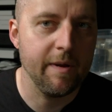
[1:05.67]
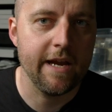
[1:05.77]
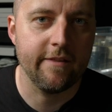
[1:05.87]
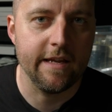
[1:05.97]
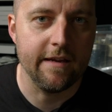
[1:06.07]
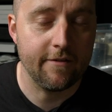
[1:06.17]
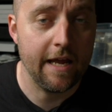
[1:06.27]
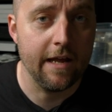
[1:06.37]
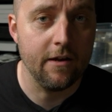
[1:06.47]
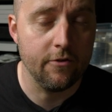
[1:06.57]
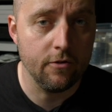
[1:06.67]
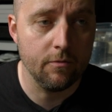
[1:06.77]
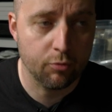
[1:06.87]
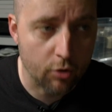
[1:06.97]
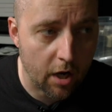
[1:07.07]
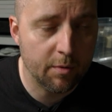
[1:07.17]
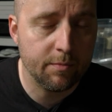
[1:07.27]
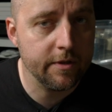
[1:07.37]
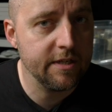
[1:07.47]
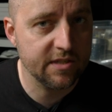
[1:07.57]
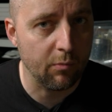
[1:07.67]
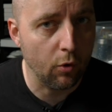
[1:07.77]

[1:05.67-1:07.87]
paint these and do probably some